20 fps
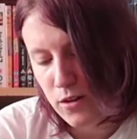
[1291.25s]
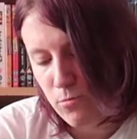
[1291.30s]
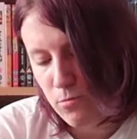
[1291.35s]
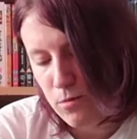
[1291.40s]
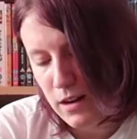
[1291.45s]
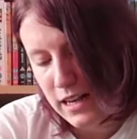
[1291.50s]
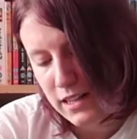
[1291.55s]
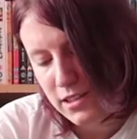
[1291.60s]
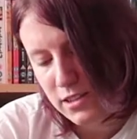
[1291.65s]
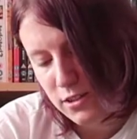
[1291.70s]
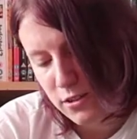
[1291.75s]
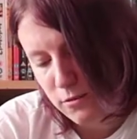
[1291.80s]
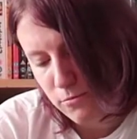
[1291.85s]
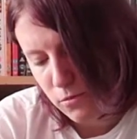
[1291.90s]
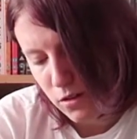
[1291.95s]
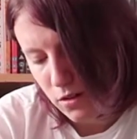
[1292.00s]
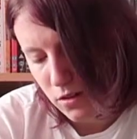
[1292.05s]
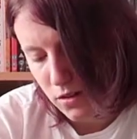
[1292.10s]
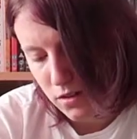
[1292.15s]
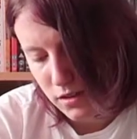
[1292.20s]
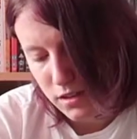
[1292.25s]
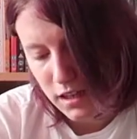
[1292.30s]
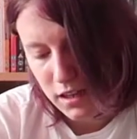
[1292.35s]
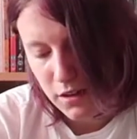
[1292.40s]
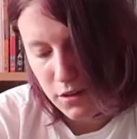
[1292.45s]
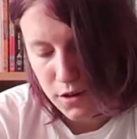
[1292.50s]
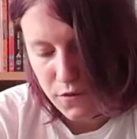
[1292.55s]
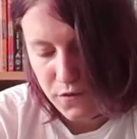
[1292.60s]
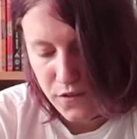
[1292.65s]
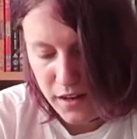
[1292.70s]
at random because it
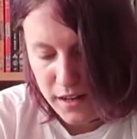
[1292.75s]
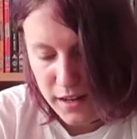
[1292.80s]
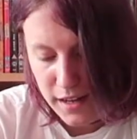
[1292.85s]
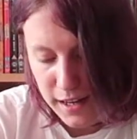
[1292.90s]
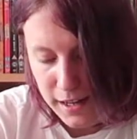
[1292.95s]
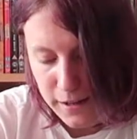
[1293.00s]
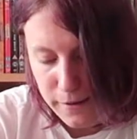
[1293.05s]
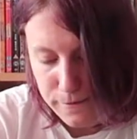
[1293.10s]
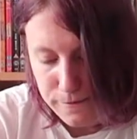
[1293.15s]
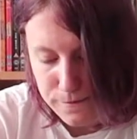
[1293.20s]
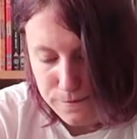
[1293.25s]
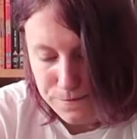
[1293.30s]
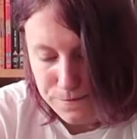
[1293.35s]
looked funny.